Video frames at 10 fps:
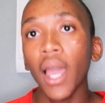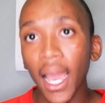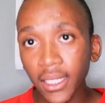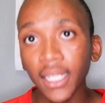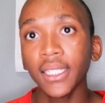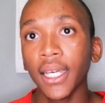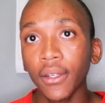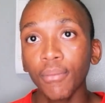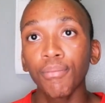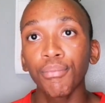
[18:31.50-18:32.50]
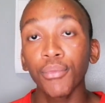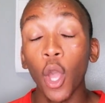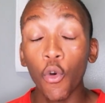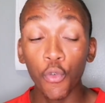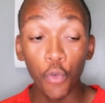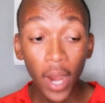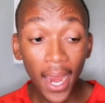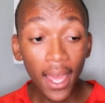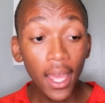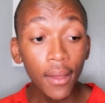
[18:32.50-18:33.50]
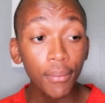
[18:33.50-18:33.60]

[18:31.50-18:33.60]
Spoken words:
as I said, Rare,